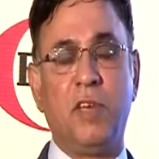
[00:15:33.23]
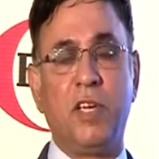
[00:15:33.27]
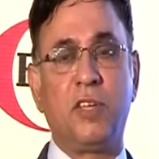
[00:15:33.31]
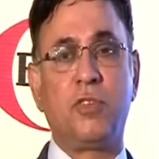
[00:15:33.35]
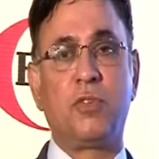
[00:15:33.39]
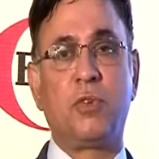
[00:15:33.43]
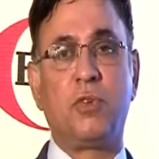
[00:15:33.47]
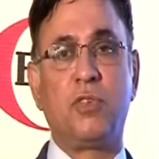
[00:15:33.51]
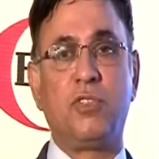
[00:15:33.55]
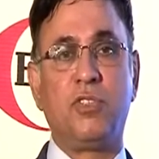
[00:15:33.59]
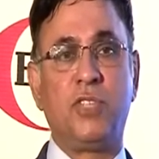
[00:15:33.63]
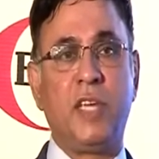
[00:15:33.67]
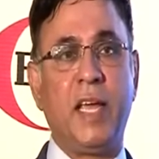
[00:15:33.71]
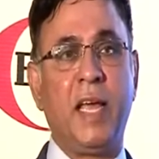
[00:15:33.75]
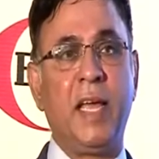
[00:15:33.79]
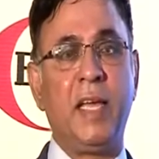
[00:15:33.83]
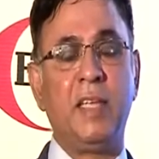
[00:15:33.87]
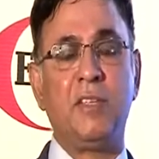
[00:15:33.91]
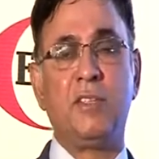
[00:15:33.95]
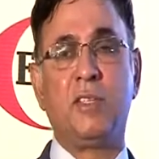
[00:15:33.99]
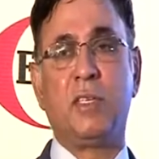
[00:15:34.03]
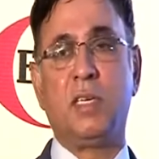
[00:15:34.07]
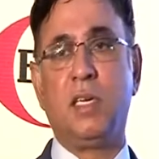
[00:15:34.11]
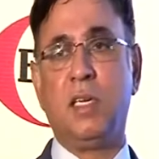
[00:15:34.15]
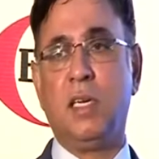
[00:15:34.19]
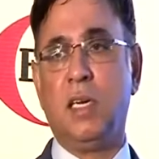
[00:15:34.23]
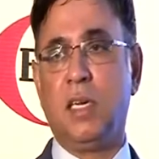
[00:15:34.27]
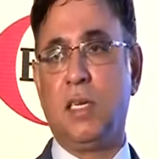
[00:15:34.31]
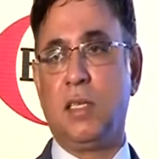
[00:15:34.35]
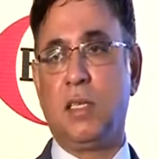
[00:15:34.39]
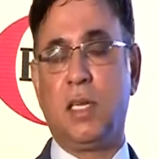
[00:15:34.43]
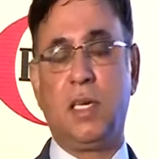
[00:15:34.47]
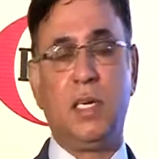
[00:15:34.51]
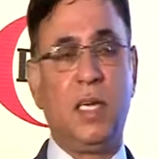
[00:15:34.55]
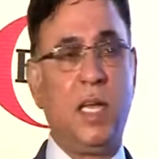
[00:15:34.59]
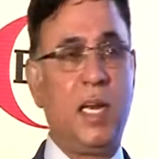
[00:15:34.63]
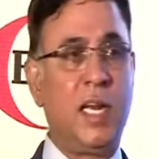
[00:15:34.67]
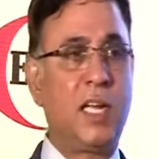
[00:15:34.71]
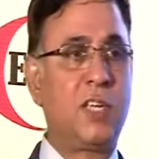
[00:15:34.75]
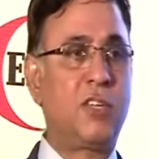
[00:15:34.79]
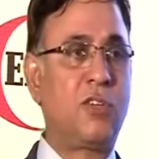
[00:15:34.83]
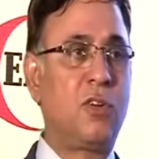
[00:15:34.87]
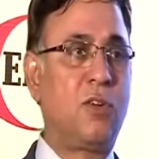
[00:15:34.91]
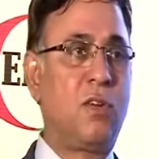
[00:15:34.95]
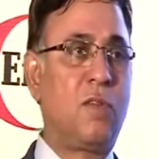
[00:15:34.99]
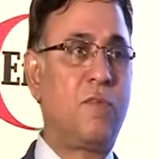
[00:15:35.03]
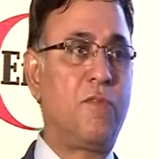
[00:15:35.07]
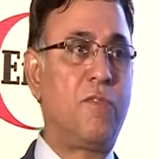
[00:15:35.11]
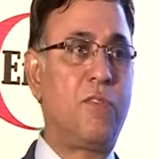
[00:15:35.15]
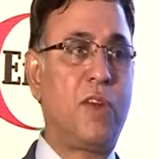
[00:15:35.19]
we should change the
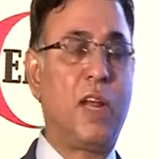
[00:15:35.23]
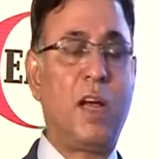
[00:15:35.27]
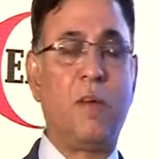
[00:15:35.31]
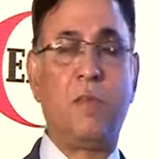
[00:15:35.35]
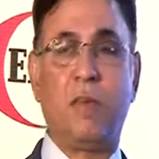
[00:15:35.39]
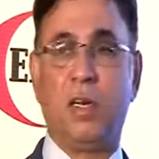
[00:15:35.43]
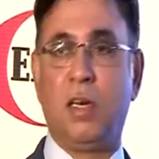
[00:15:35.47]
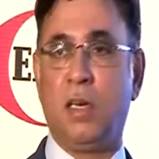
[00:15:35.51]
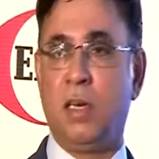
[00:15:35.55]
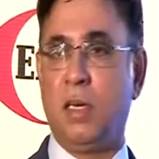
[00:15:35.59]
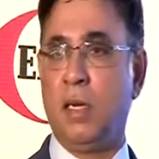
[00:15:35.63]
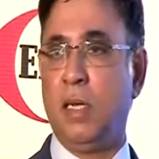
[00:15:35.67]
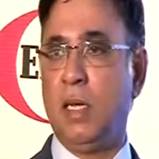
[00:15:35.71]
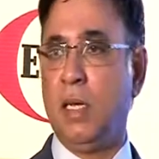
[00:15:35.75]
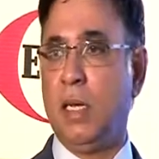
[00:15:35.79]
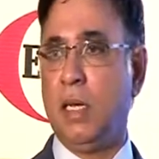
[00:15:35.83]
direction of travel